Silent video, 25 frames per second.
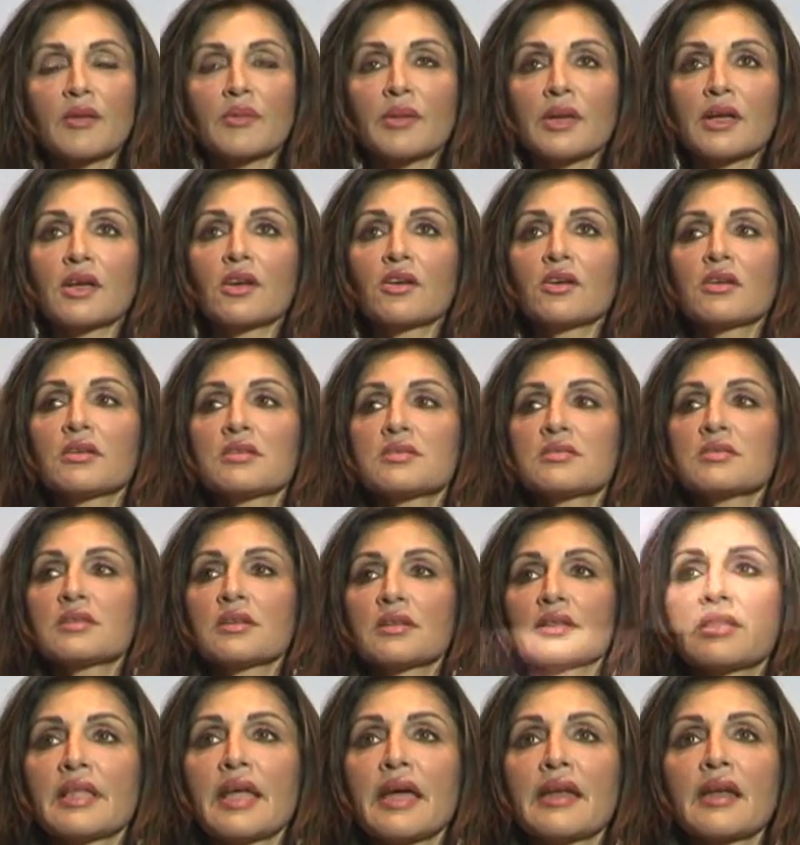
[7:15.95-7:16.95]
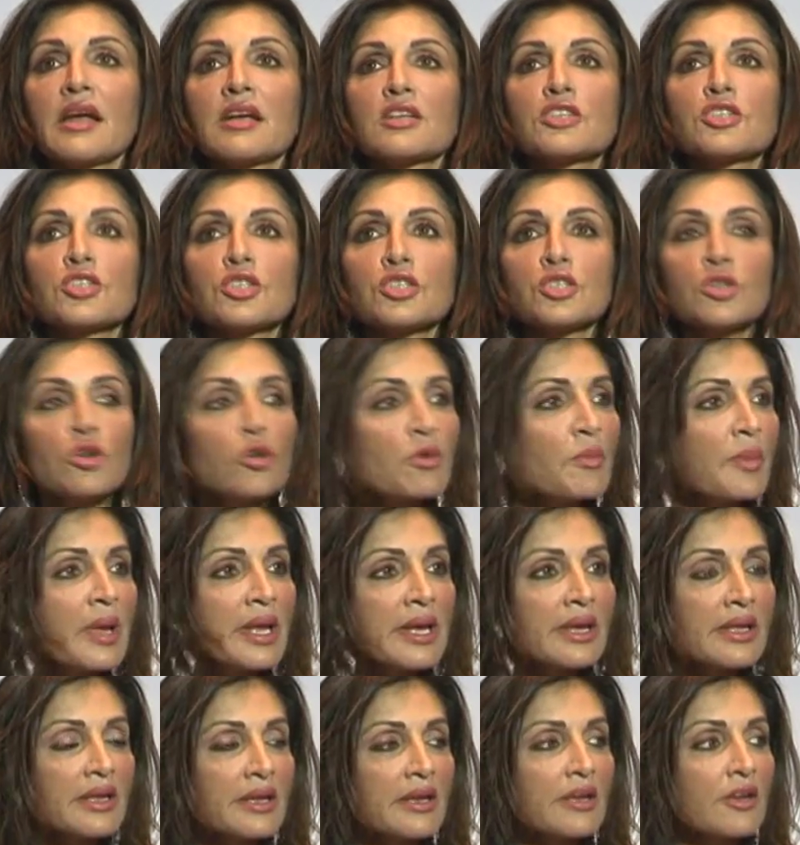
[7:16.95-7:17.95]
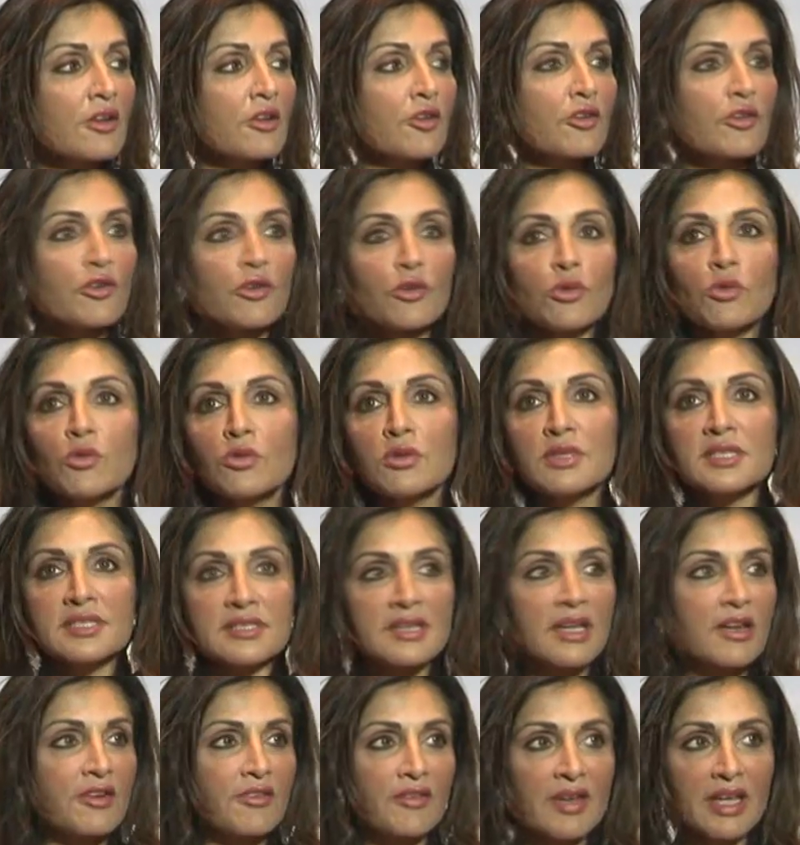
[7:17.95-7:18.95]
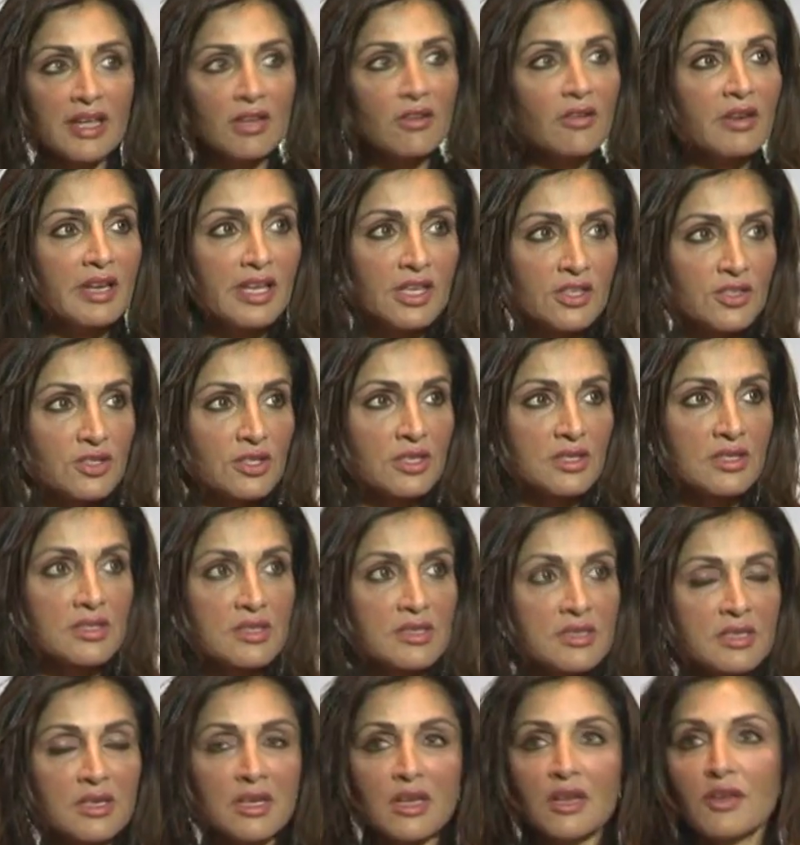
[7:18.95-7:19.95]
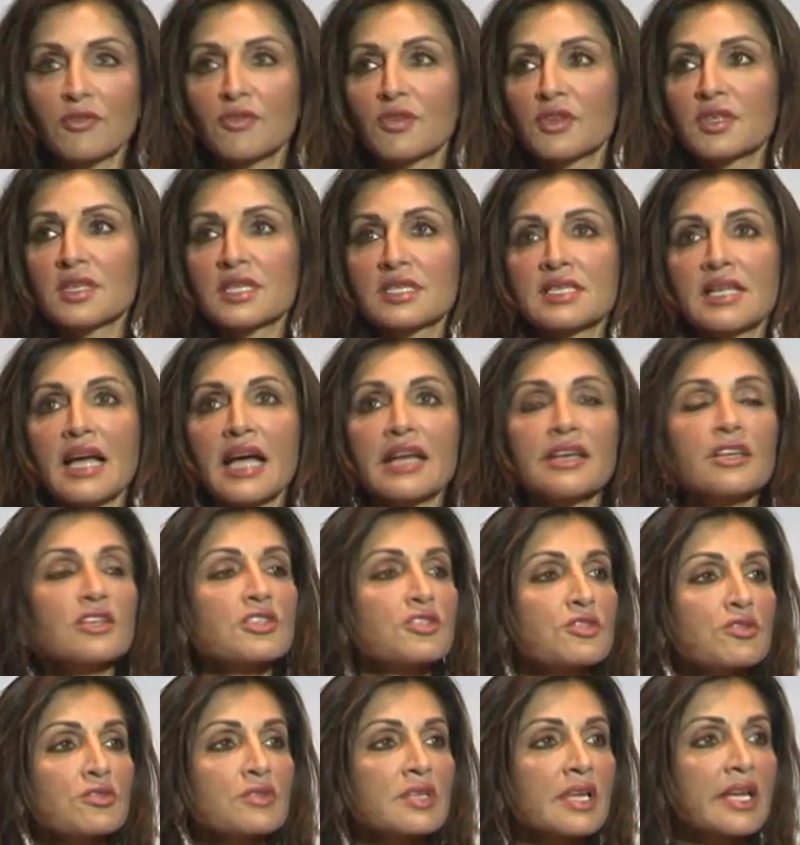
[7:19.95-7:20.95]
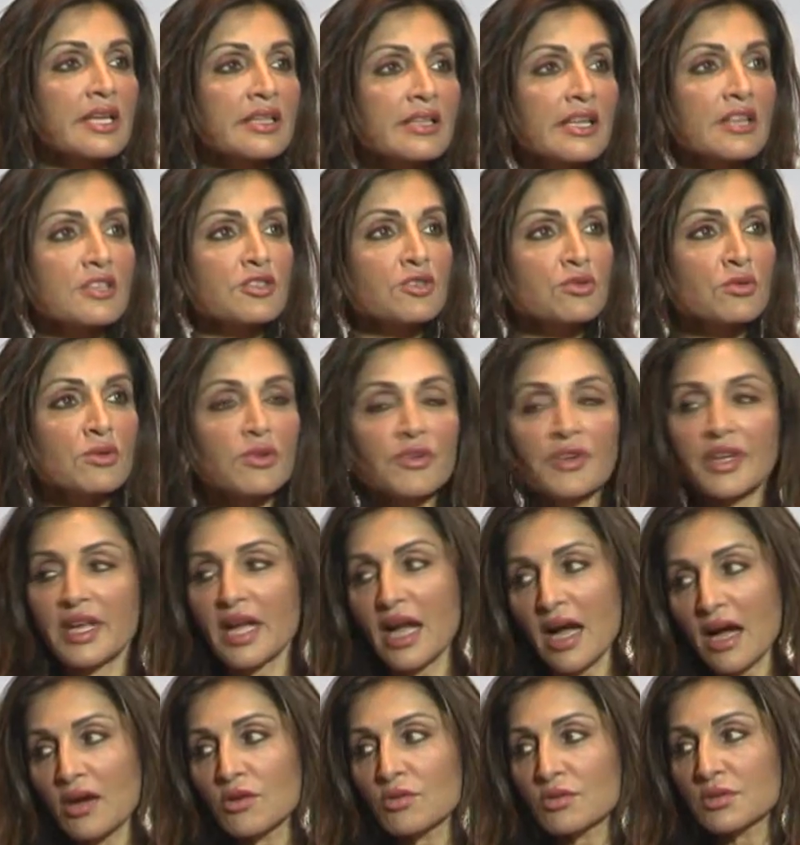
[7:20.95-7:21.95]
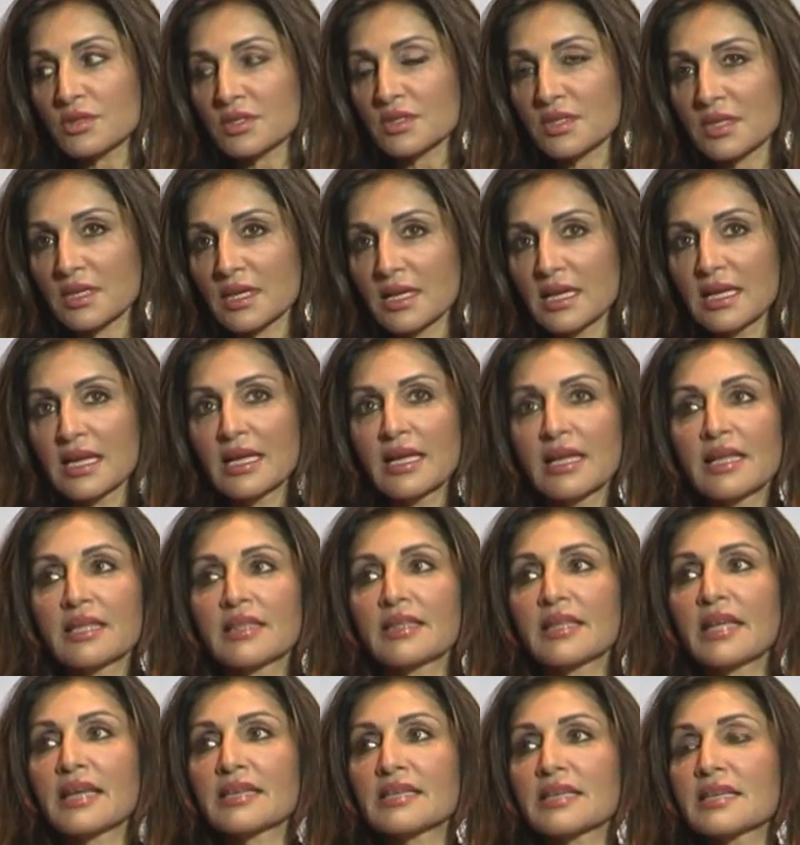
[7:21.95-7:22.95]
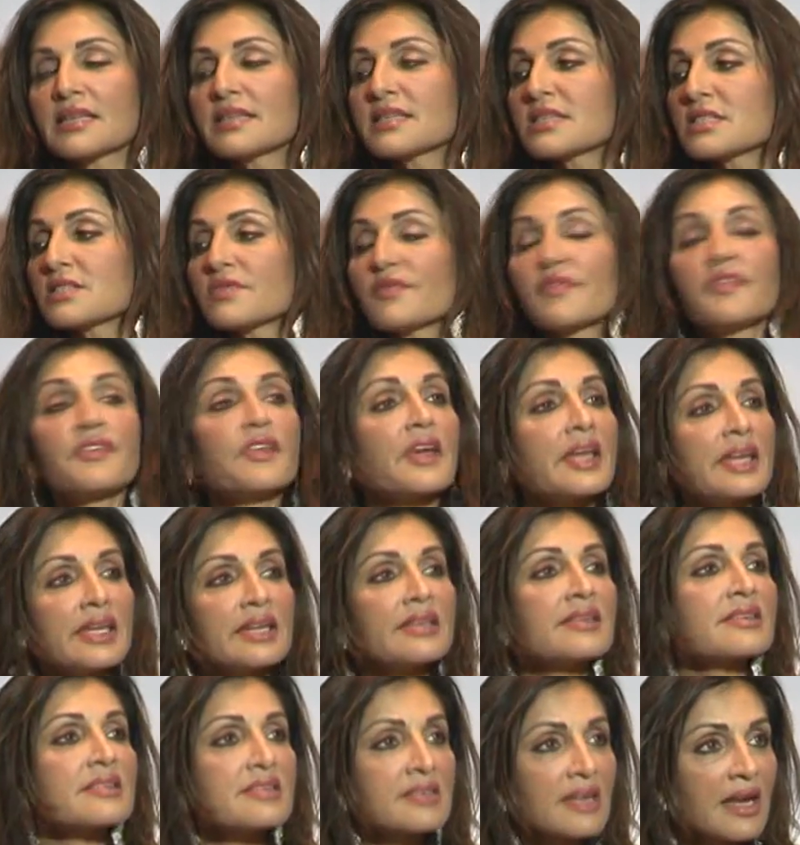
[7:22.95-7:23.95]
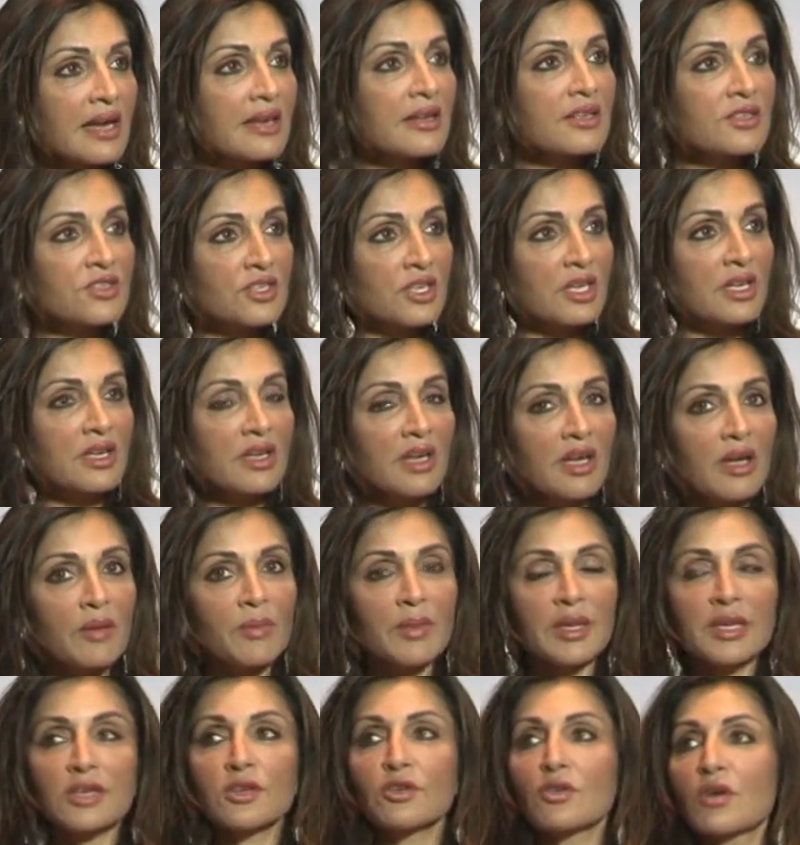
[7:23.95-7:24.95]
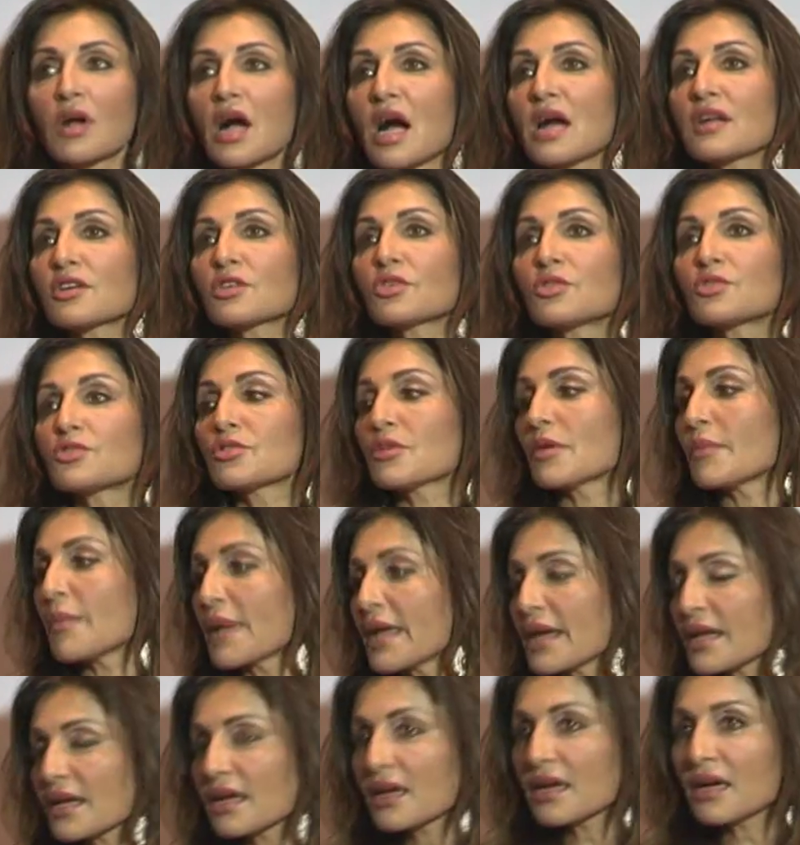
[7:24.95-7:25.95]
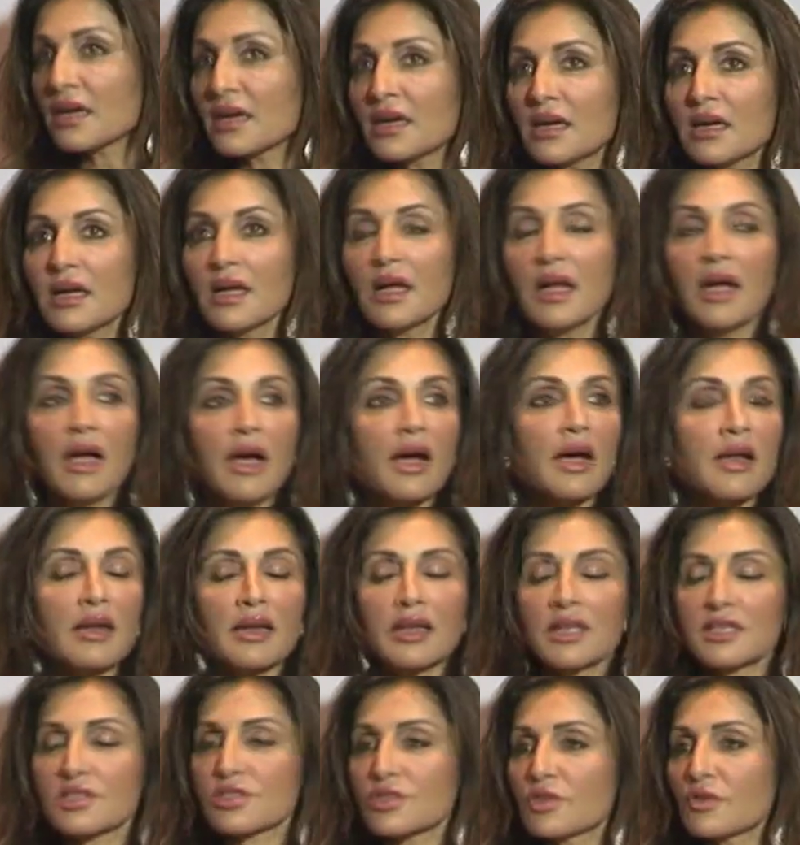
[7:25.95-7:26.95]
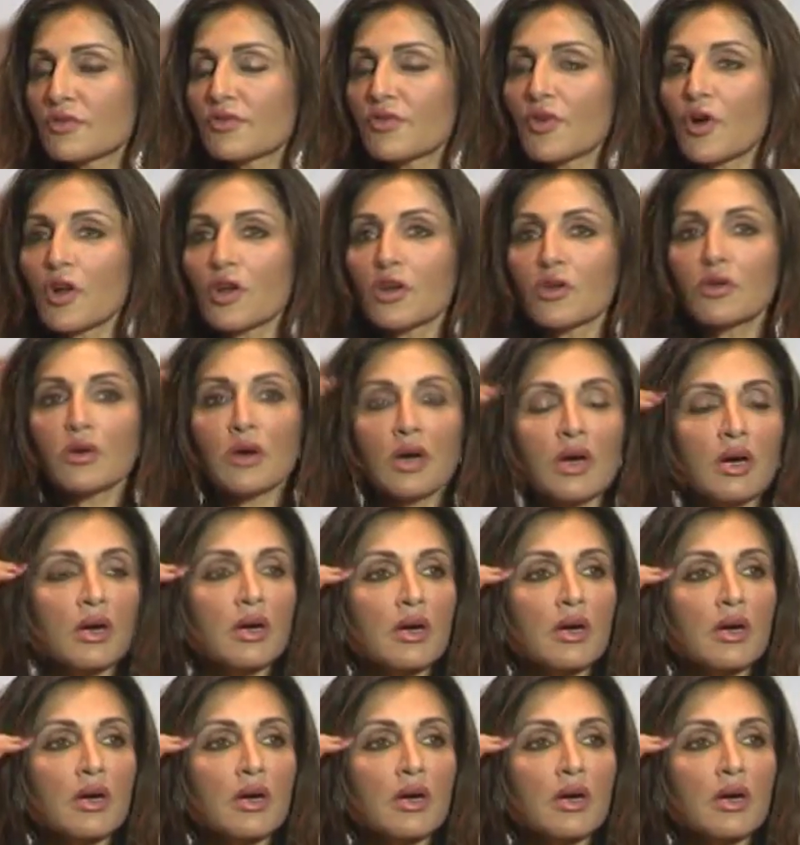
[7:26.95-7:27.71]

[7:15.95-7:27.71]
because there are so many rules and regulations for designers to take their jewelry out that it is very discouraging. I mean, you can't go to America unless you follow